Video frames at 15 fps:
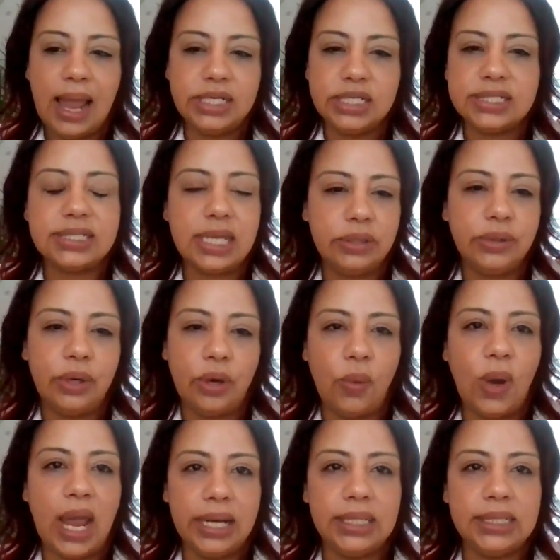I just said, you know
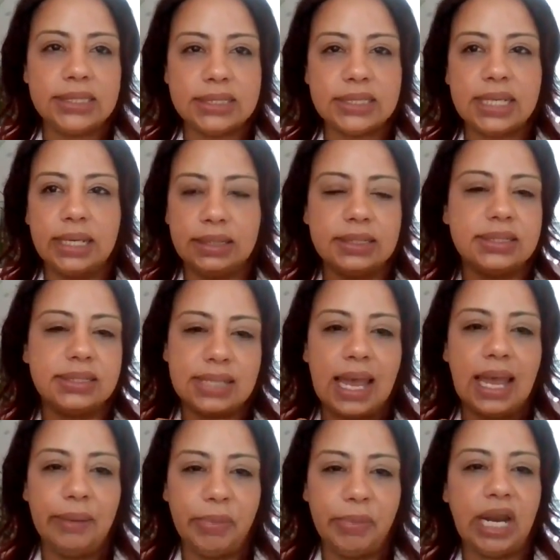what, I need to take this
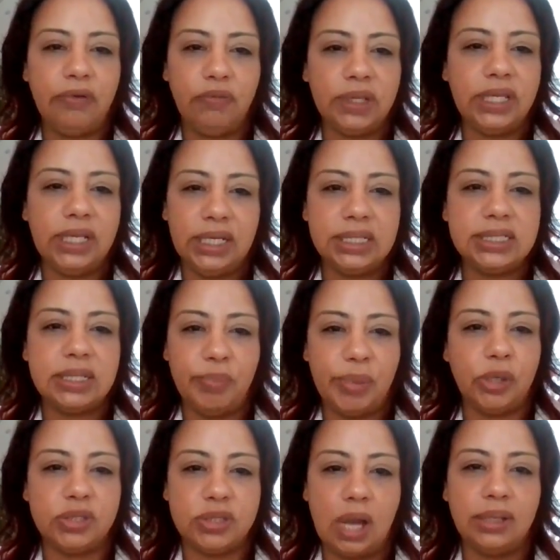time, and I really need to
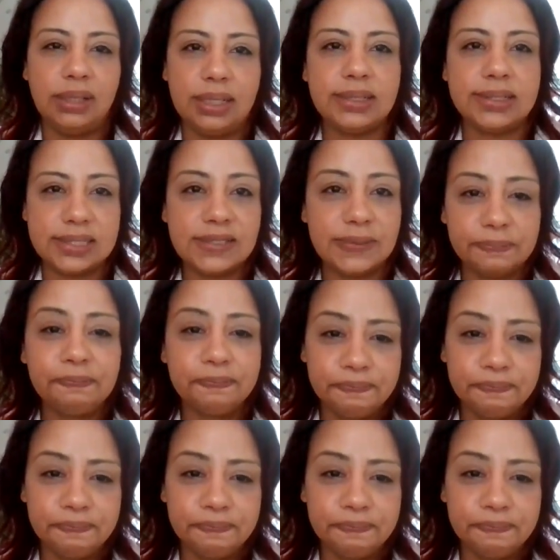build on this.